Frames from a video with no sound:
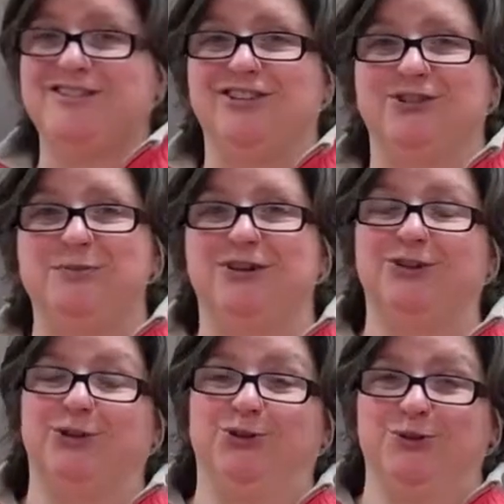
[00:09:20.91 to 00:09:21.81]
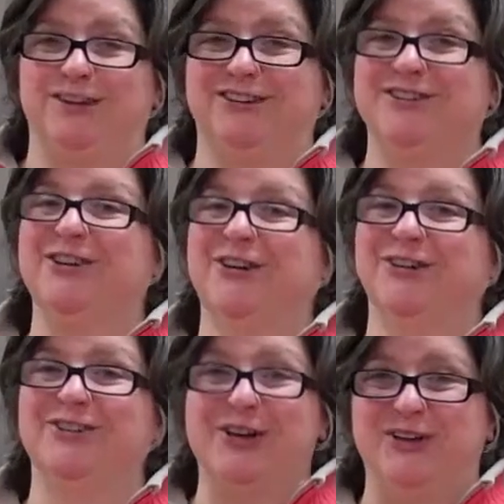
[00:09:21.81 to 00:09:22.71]
eat this because it's really
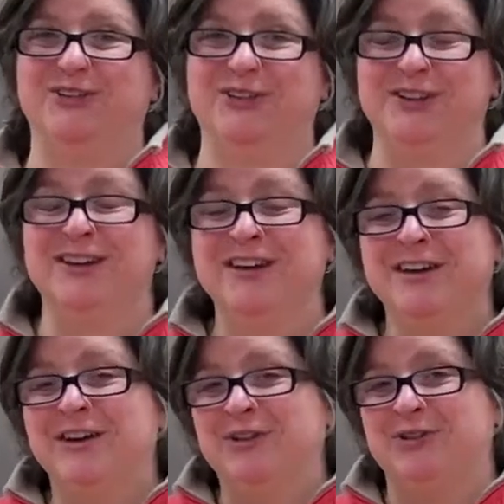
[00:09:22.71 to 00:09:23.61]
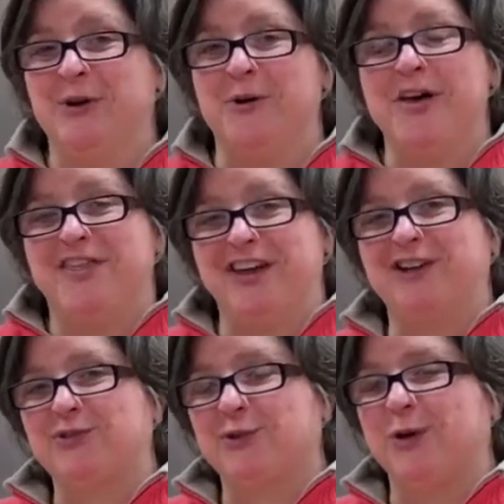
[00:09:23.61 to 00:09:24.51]
darn tasty. So
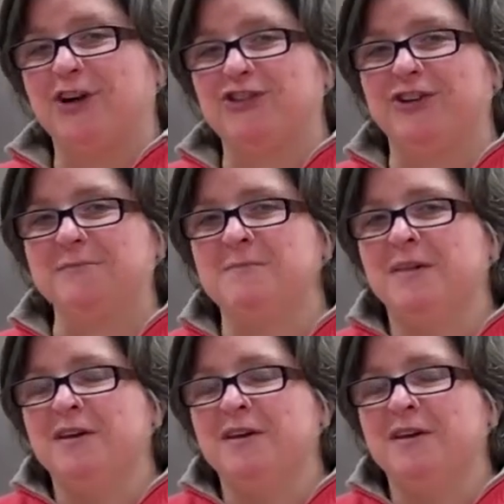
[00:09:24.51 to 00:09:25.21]
thanks for watching.